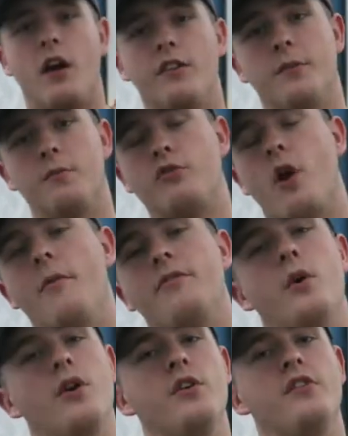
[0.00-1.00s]
Subscribe
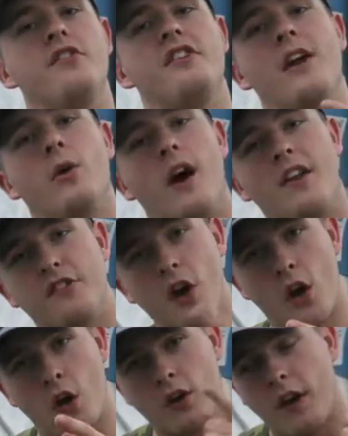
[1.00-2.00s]
if you're new to the channel and
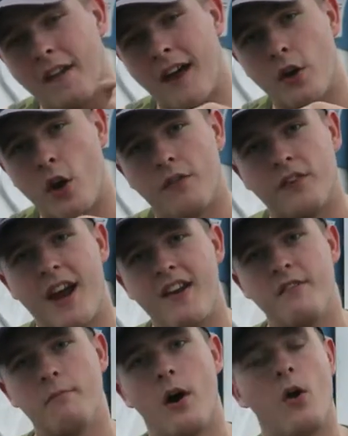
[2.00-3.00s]
turn on that
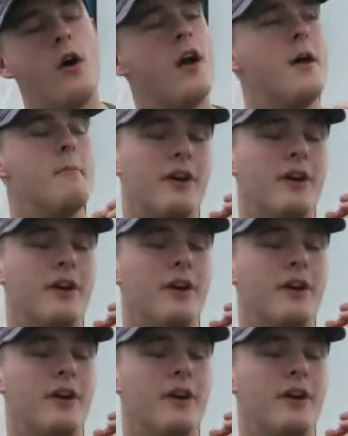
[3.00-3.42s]
notification bell